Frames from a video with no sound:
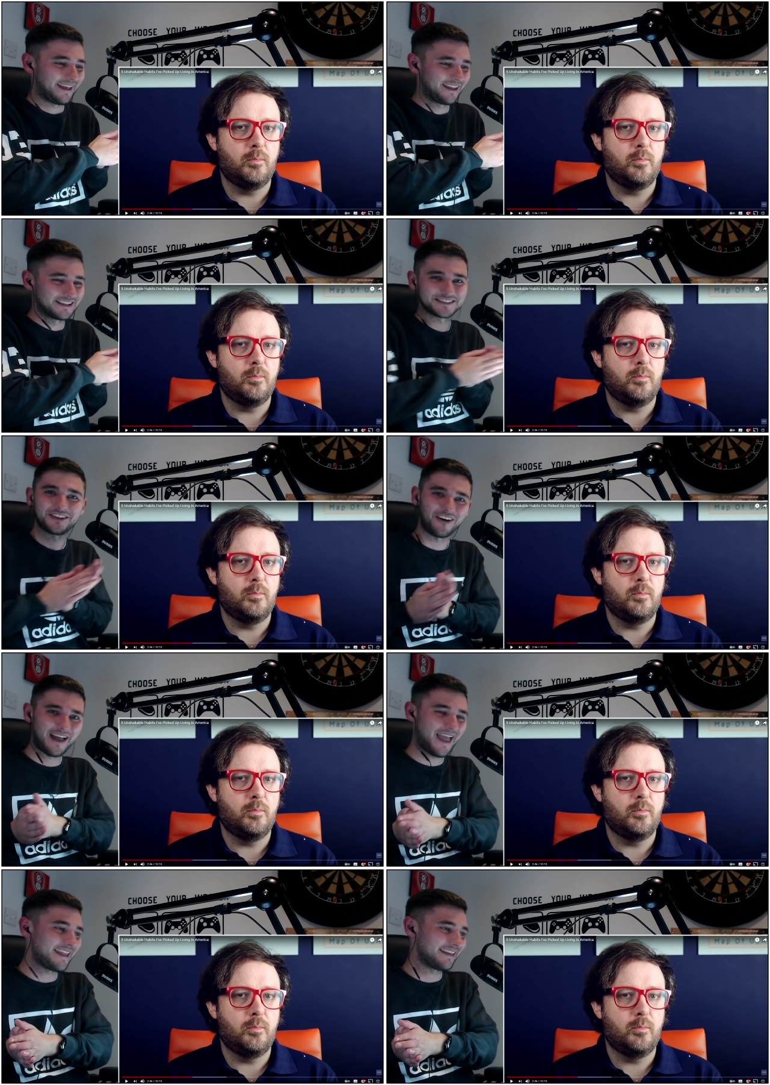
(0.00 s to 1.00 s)
Speaker 1: and I'll start at
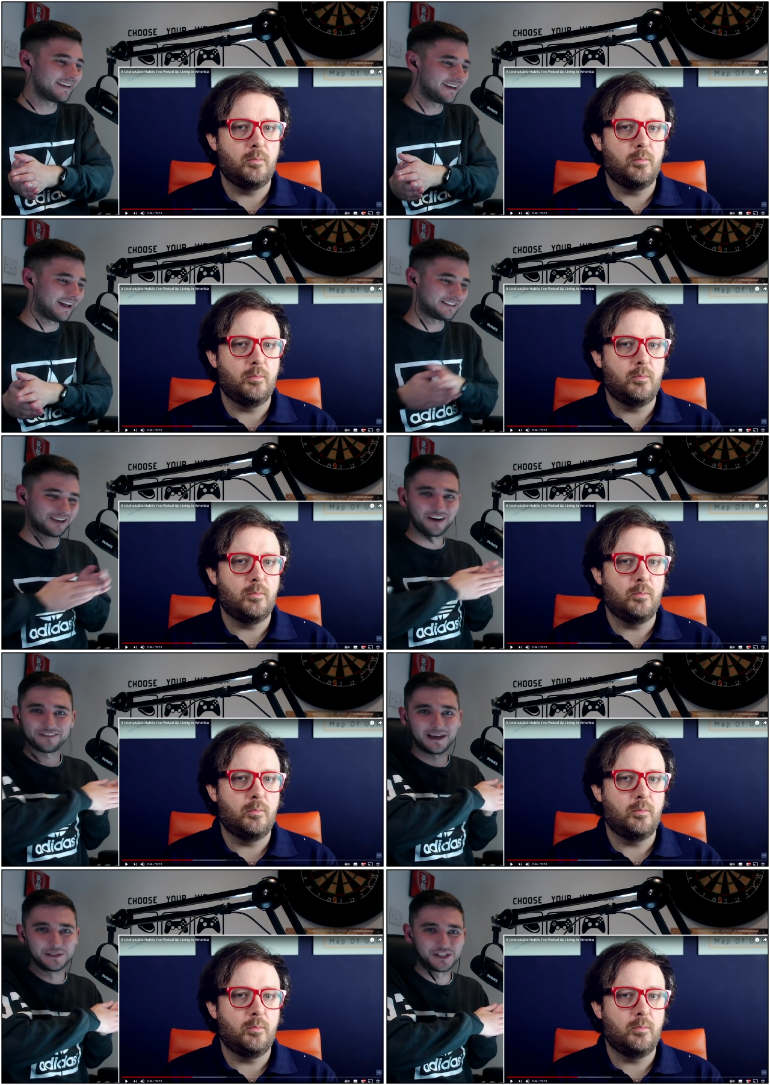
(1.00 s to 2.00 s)
8, and it's a half an
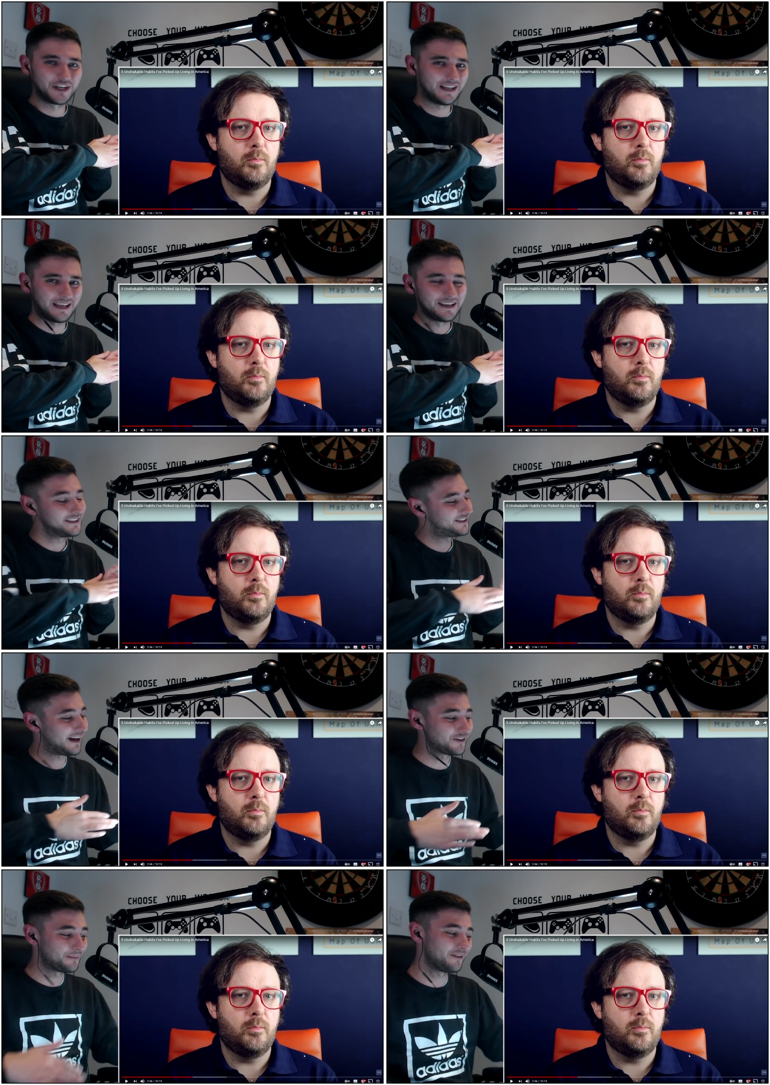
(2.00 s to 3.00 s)
hour journey. So I've got
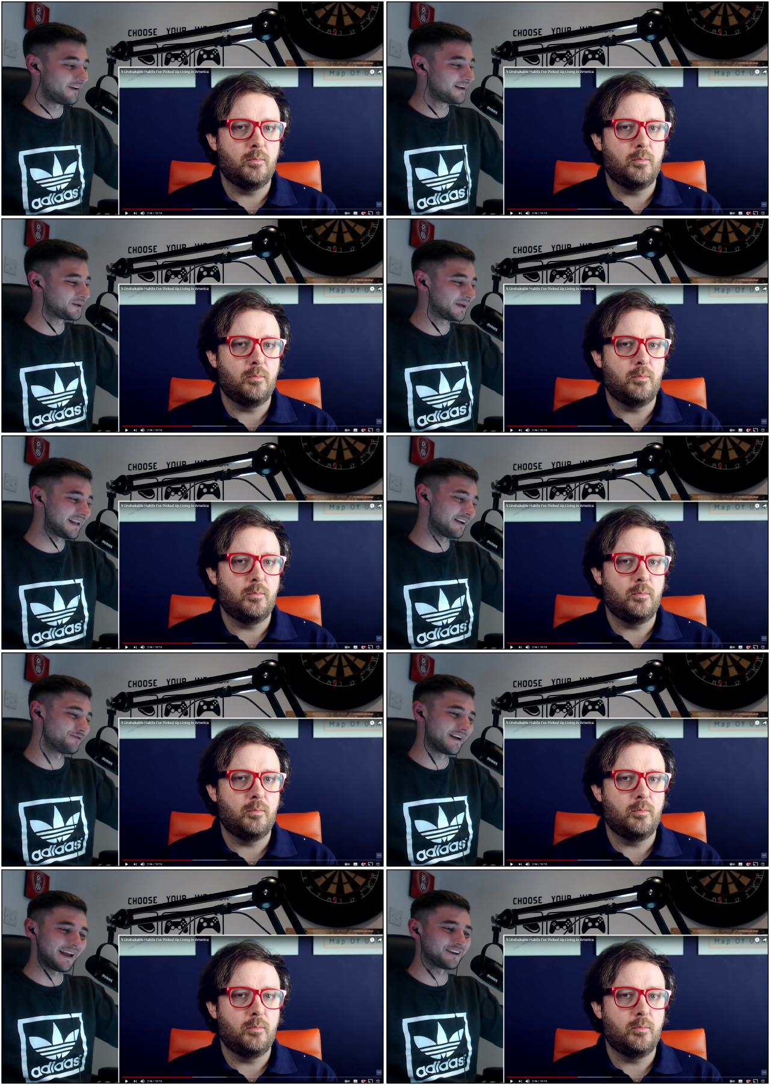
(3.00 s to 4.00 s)
to be very quick getting ready.
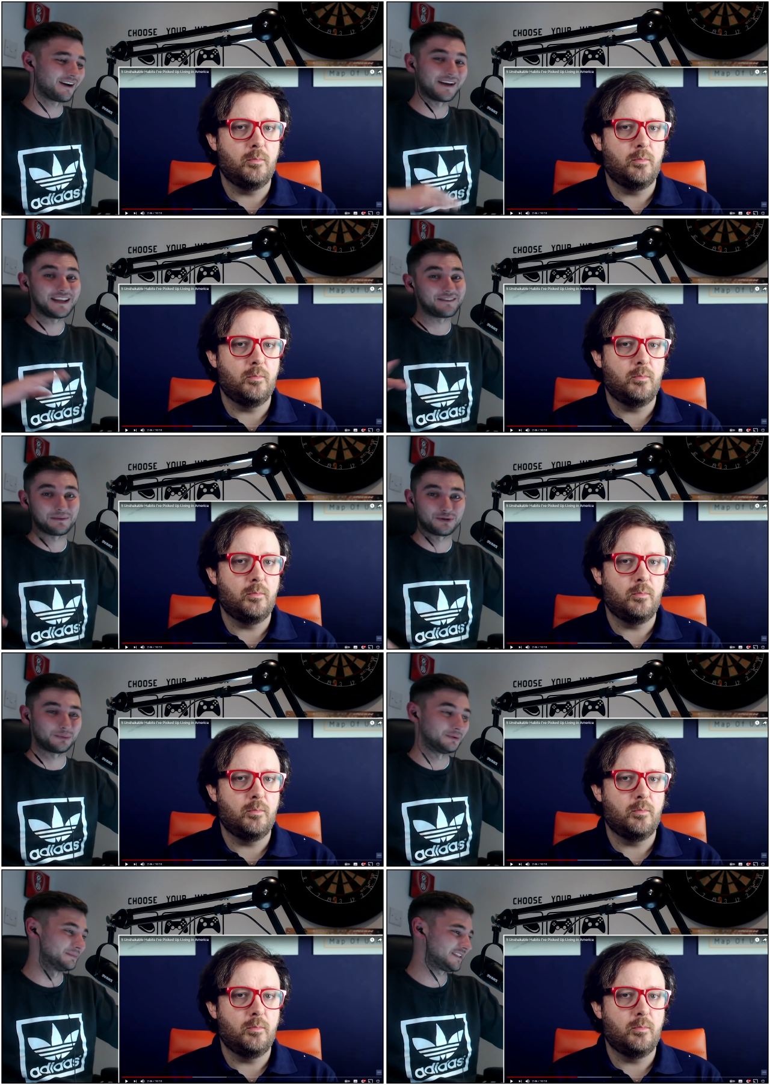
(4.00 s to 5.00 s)
I don't have any of them
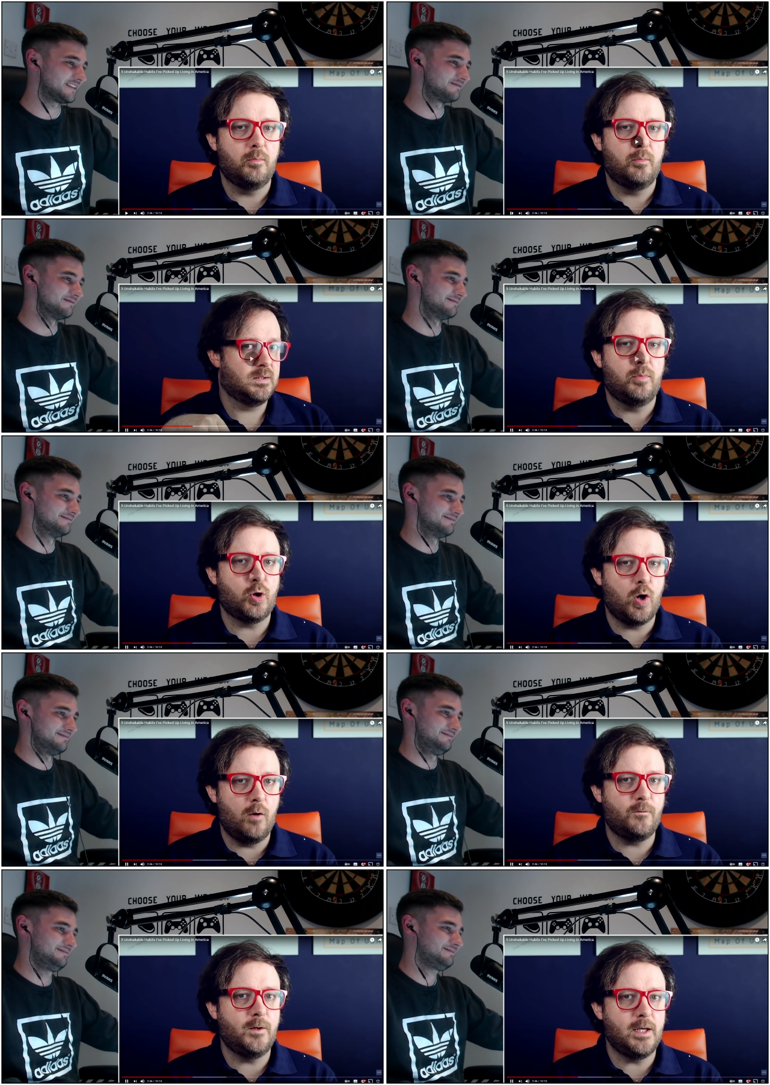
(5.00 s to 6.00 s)
problems.
Speaker 2: But
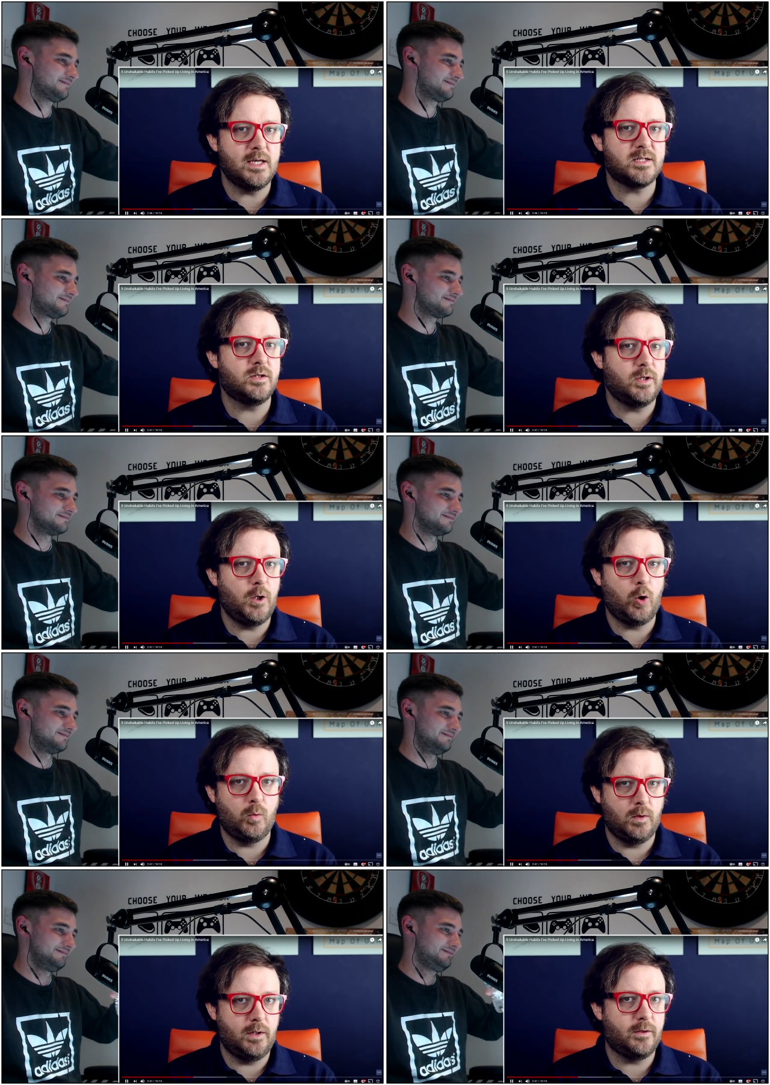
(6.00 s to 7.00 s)
coffee isn't the
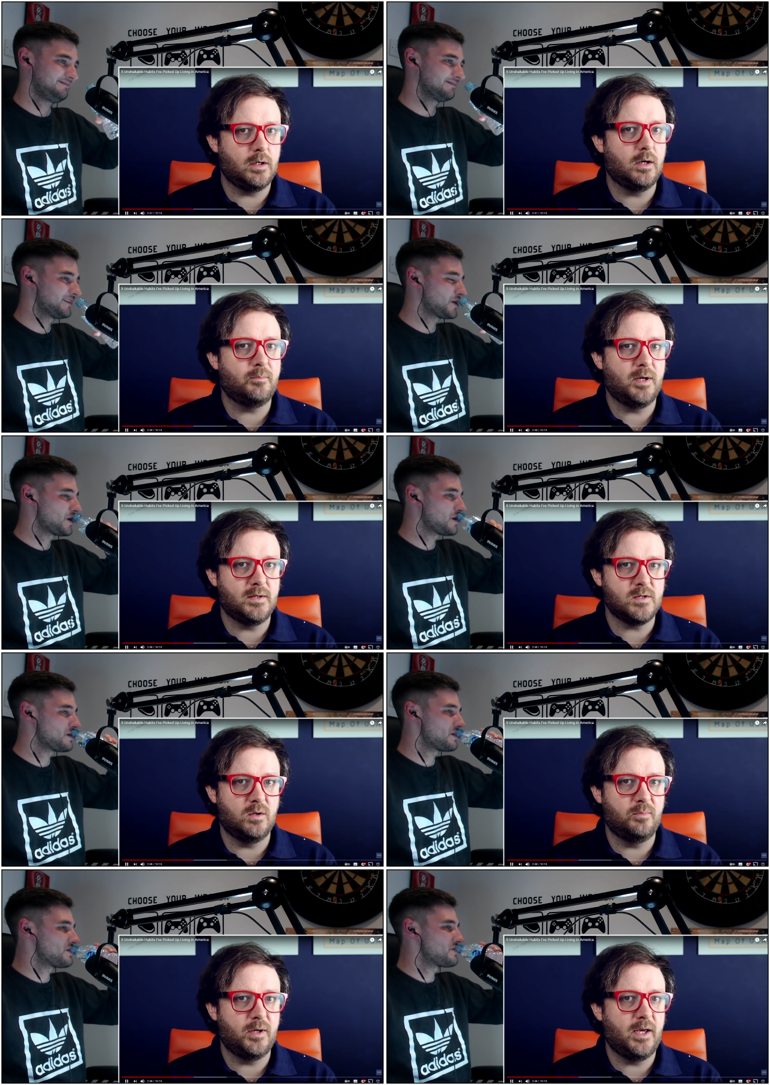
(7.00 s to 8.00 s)
only thing I picked
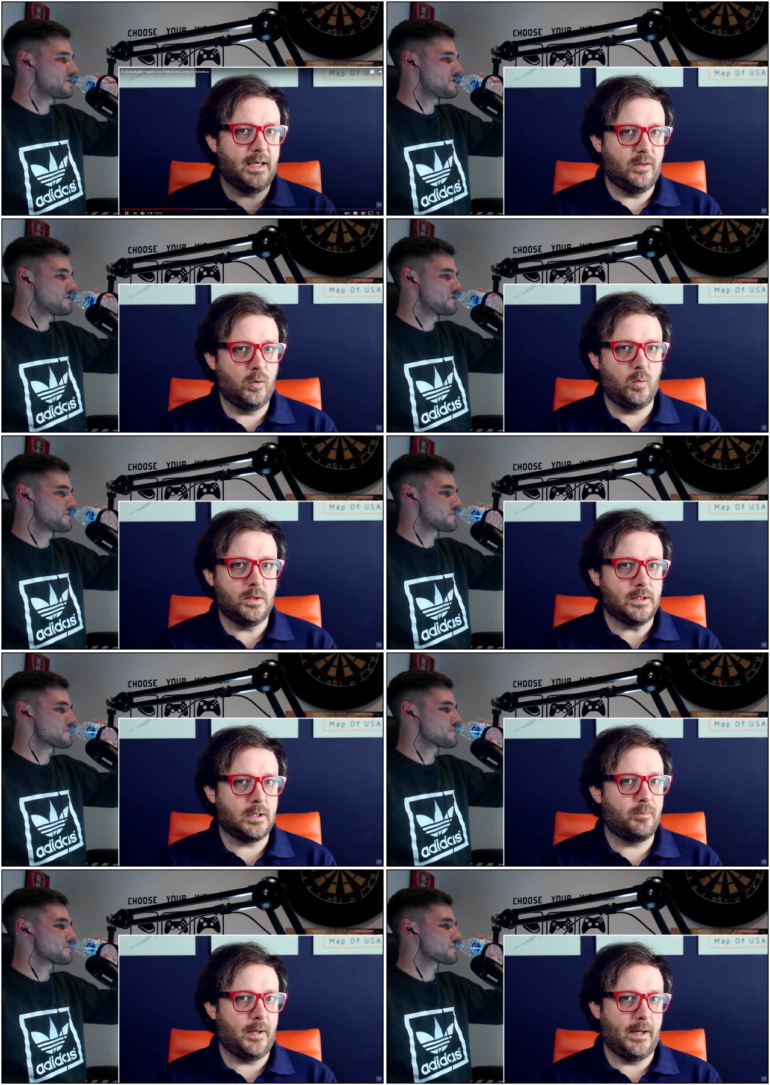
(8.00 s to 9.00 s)
up in the
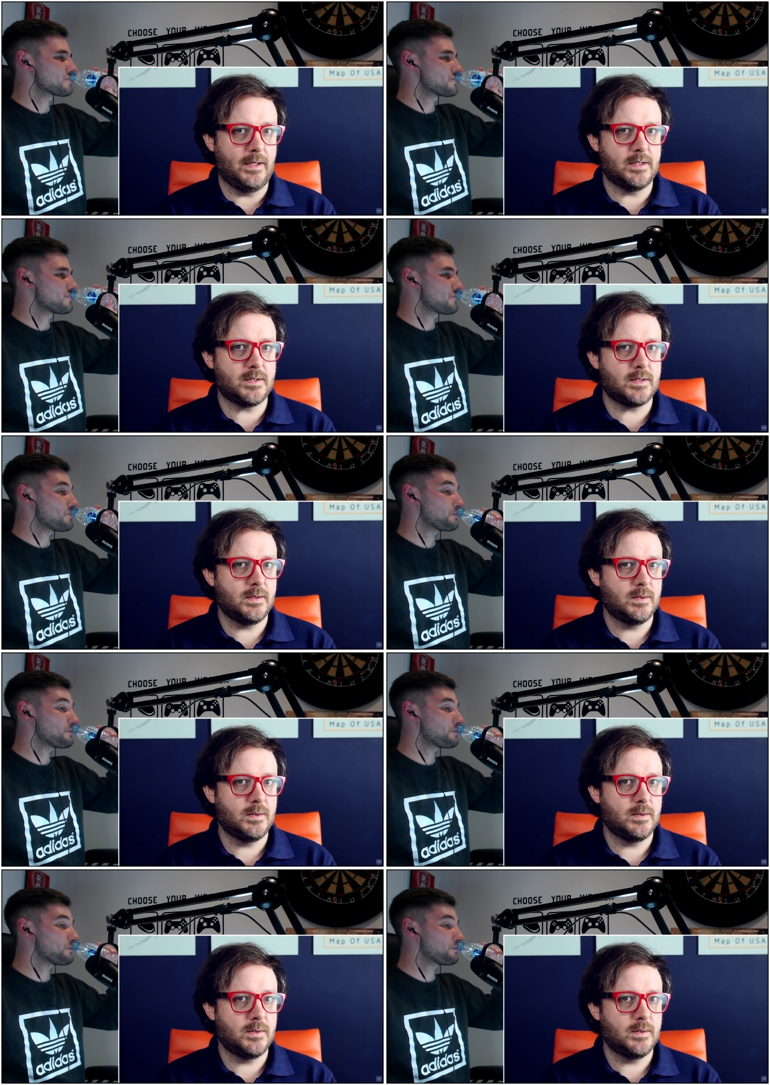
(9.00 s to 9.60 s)
workplace.